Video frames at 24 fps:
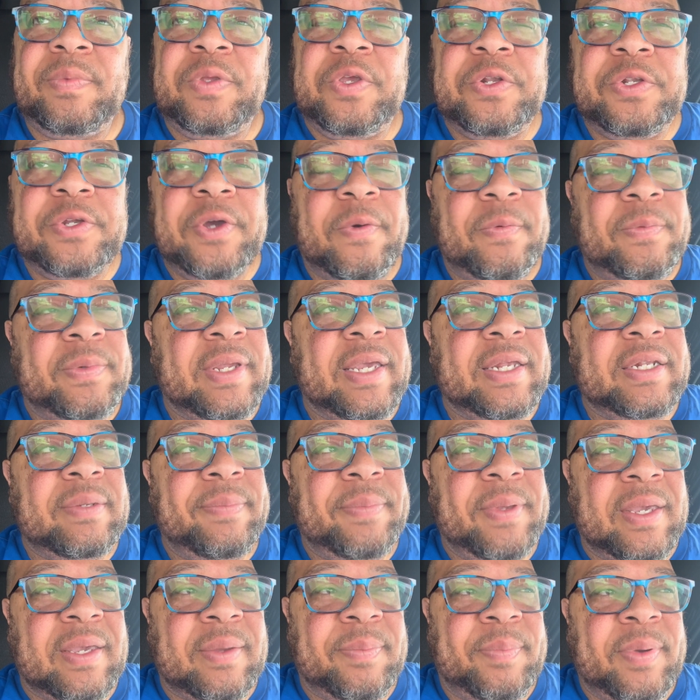you don't need to
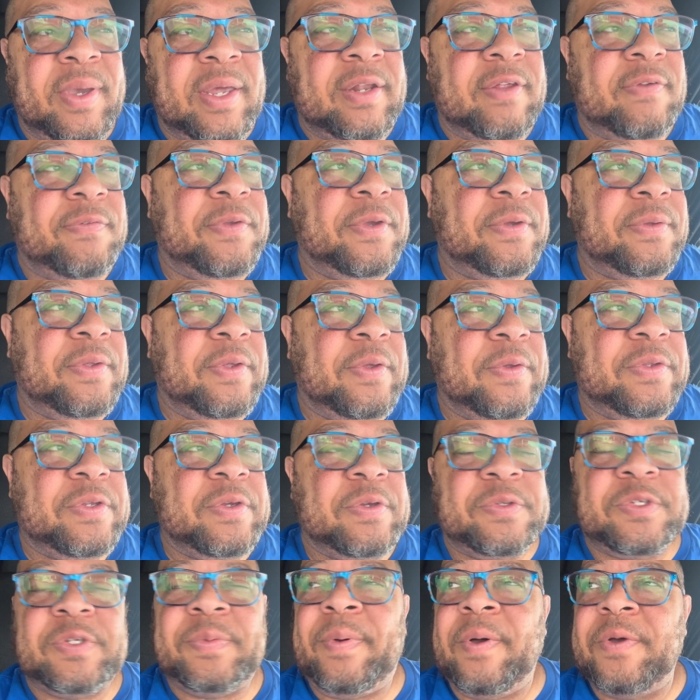be competitive.
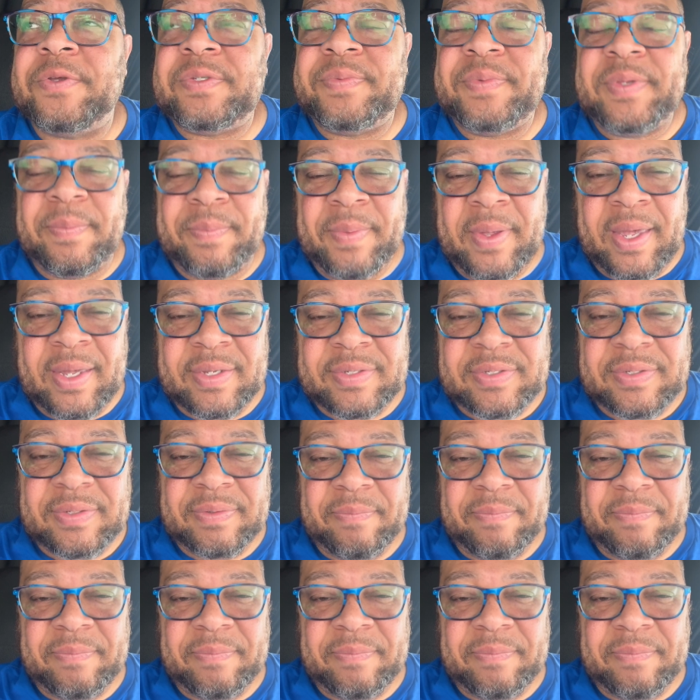You're supposed to be the best.